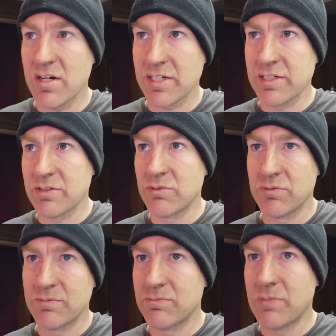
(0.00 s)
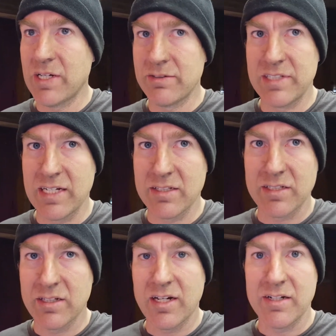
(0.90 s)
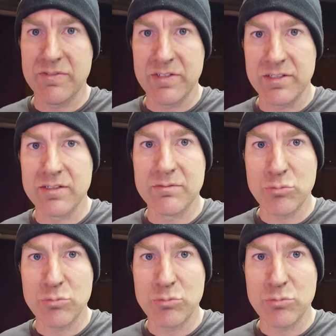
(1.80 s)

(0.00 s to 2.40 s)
vlogging my daily life